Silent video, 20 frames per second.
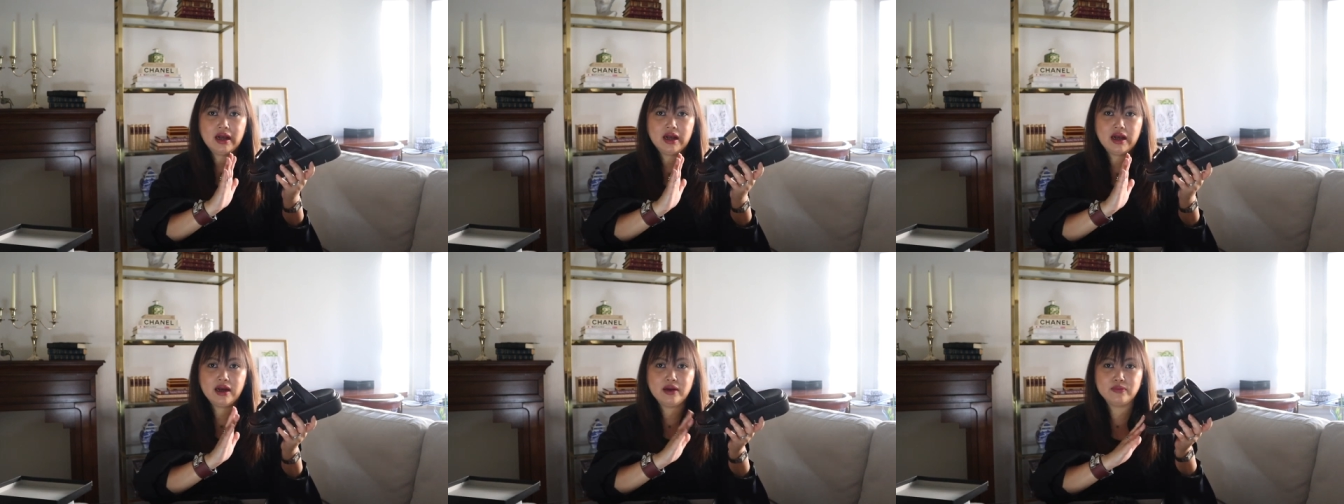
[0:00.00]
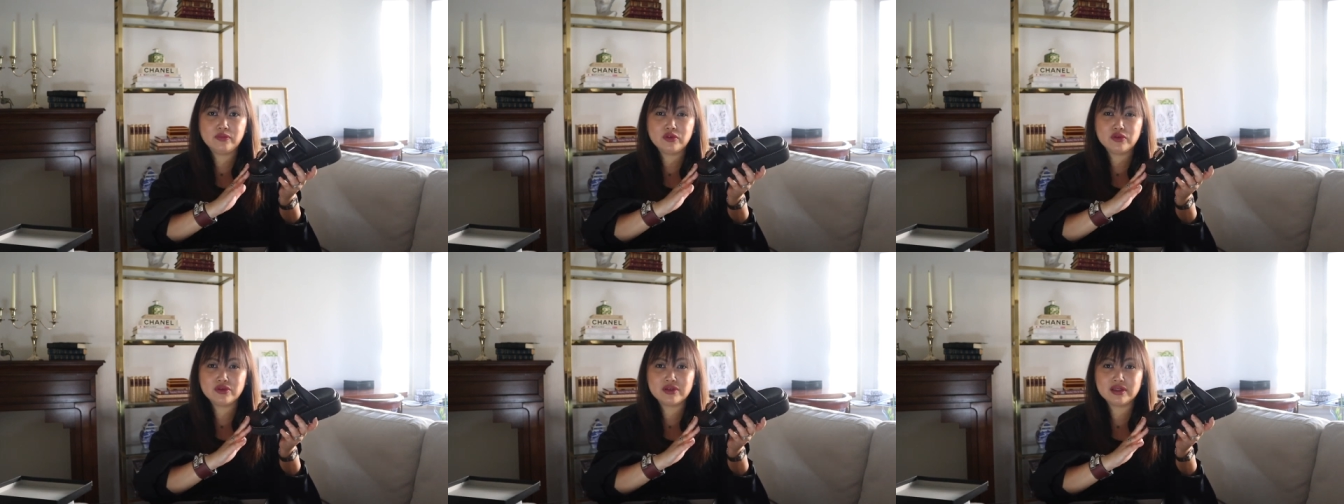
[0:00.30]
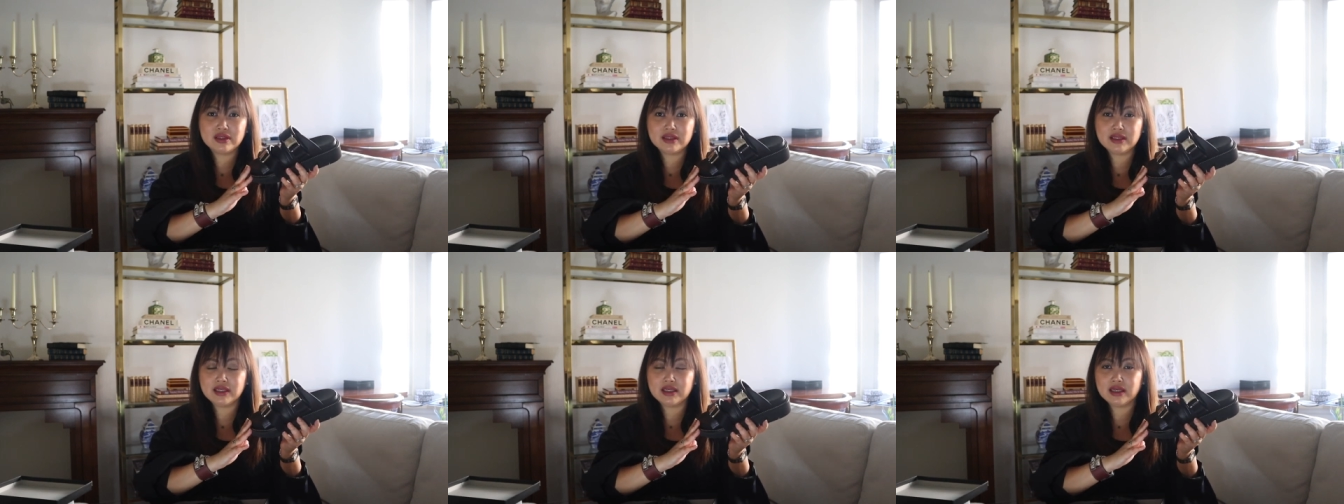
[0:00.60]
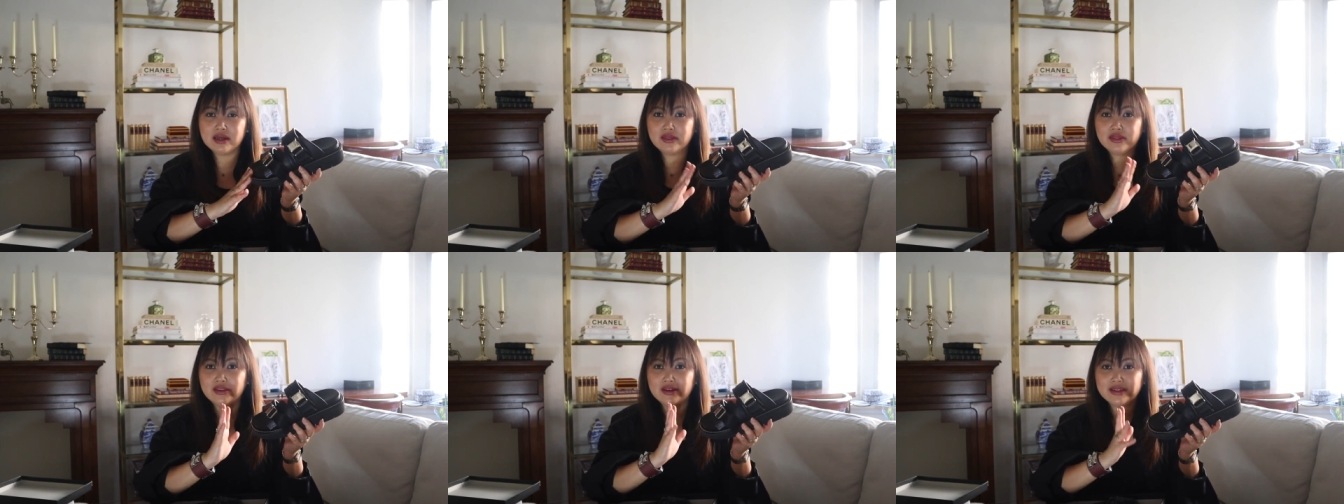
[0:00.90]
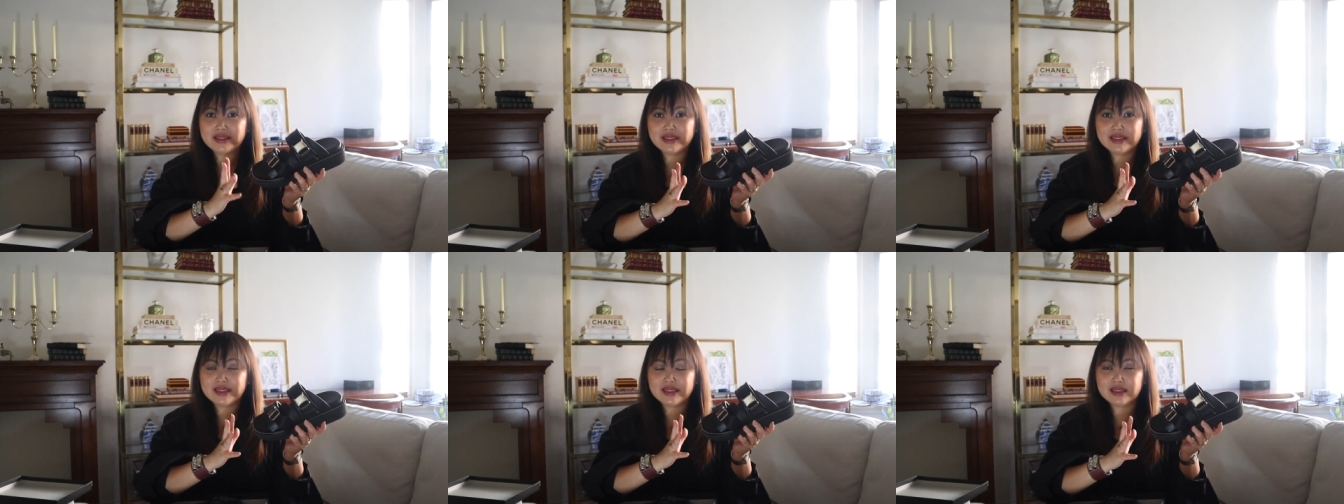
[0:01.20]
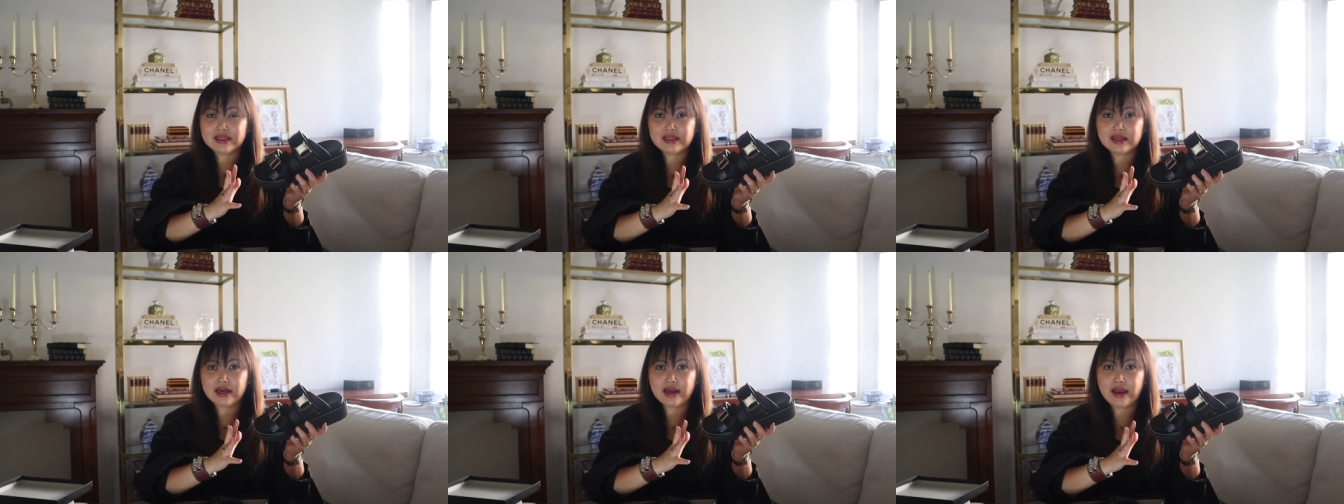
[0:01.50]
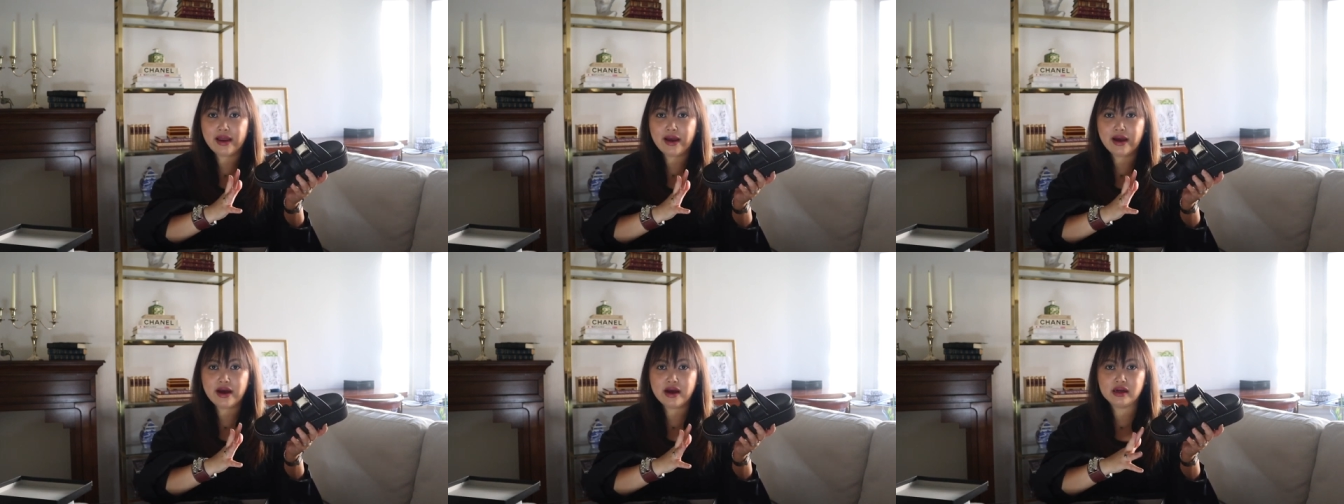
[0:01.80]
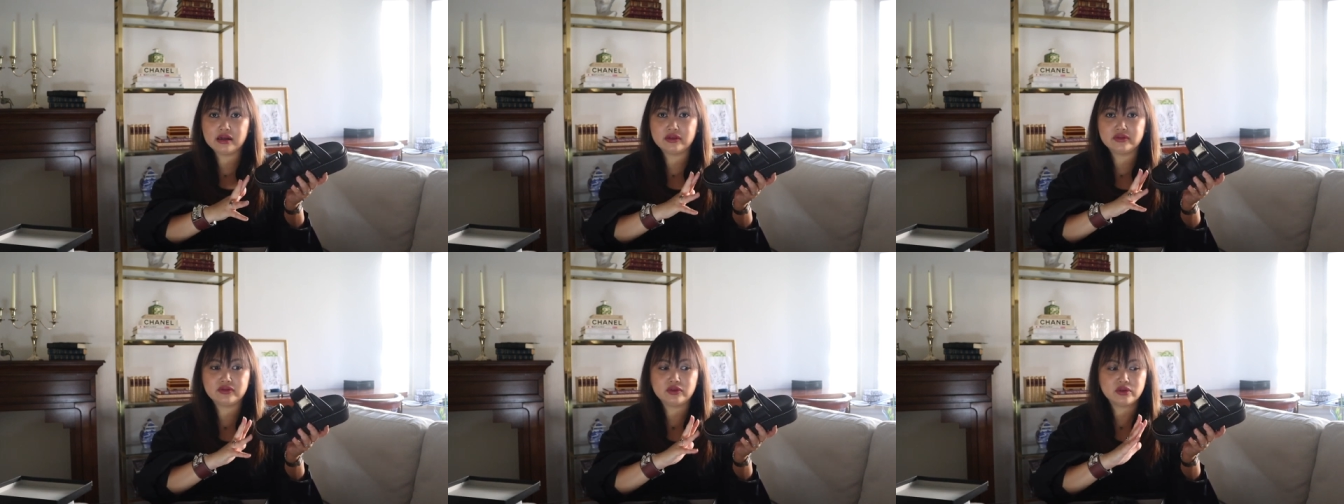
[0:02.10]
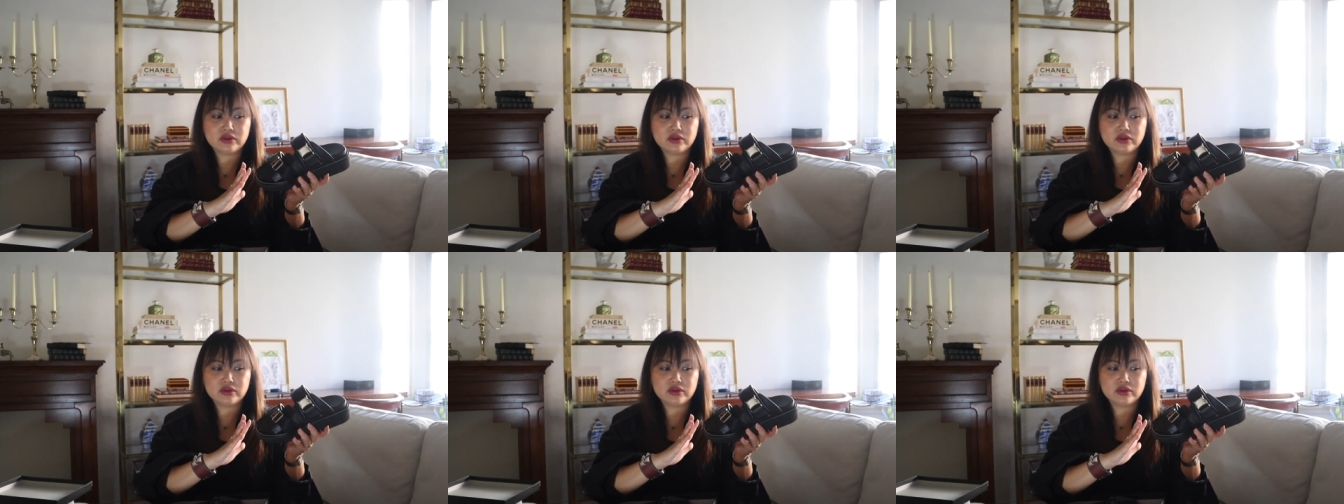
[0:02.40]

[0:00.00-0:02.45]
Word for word: I'm usually a 36 and a half